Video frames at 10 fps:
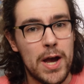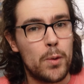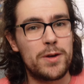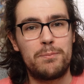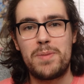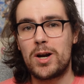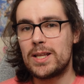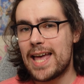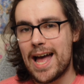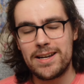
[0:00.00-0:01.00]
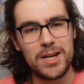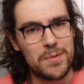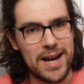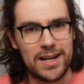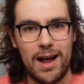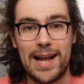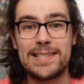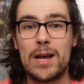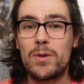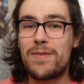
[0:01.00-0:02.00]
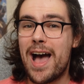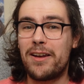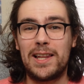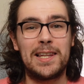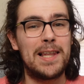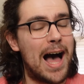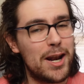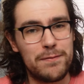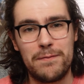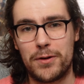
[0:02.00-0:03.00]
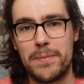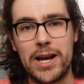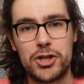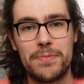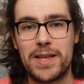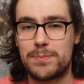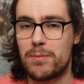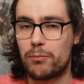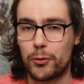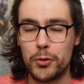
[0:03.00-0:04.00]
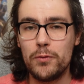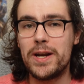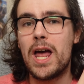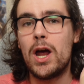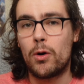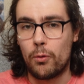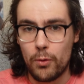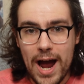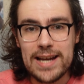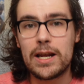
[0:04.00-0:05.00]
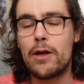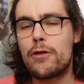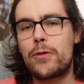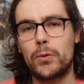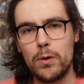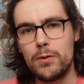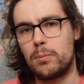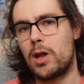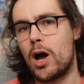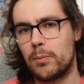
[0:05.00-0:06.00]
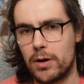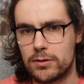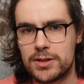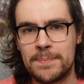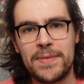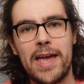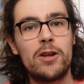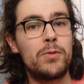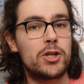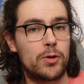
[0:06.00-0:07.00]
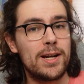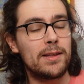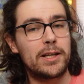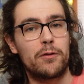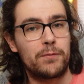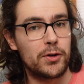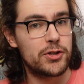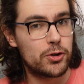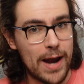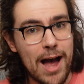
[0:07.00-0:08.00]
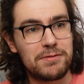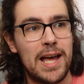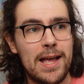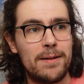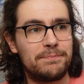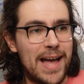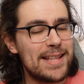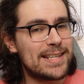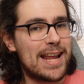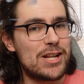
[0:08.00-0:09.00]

We've barely had any retcons, and we've had a lot of information that's been proven right through the blog posts. And if we treat it like a first draft, that's a